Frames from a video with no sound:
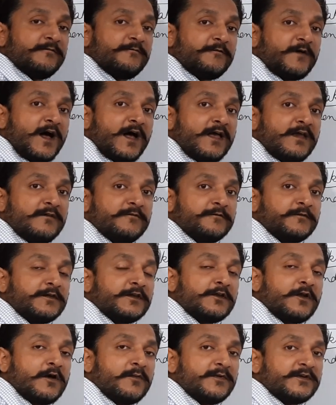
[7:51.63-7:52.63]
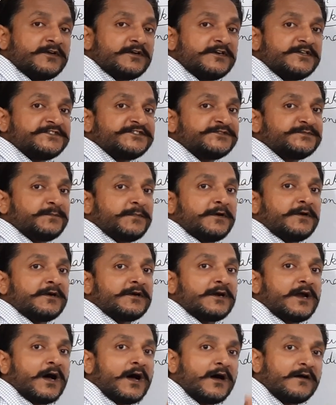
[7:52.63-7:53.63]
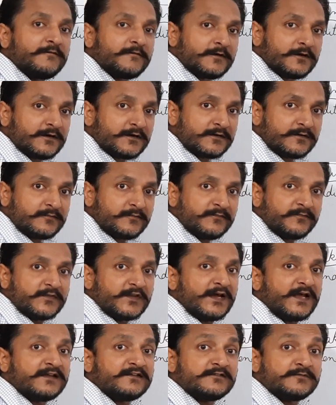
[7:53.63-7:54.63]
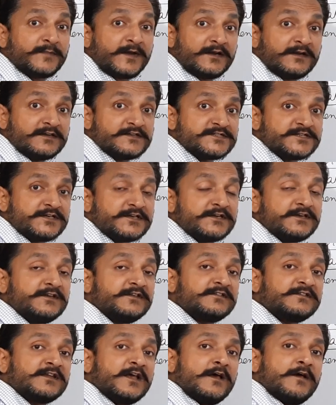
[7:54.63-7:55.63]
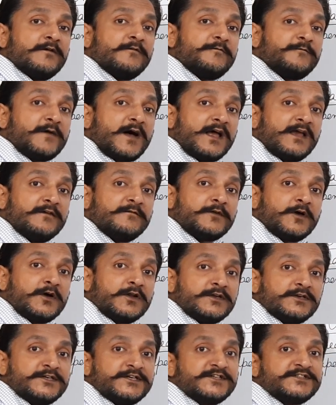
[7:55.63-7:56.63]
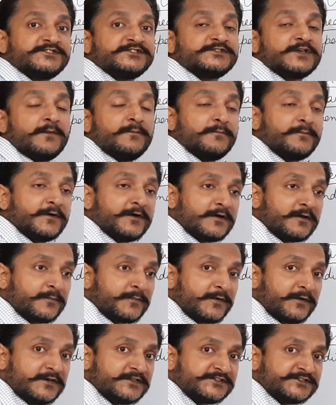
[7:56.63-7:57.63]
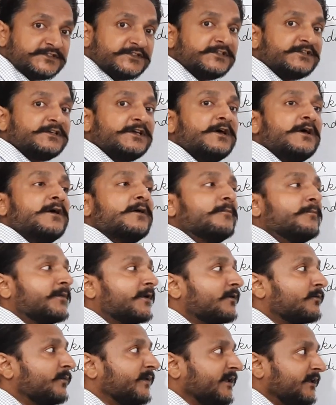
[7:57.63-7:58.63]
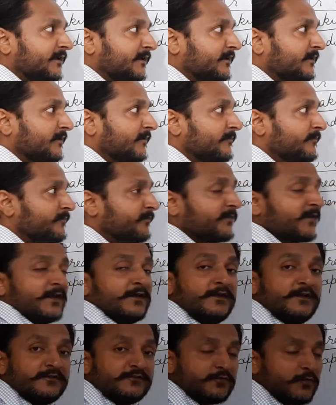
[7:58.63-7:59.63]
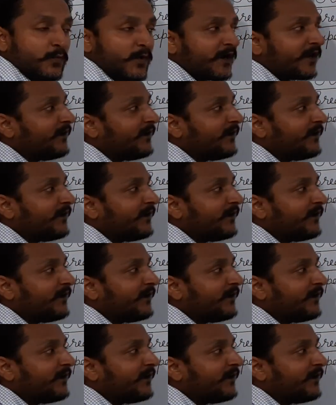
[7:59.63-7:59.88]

5 kilometers per hour. The expenditure is $5 per person per week. So what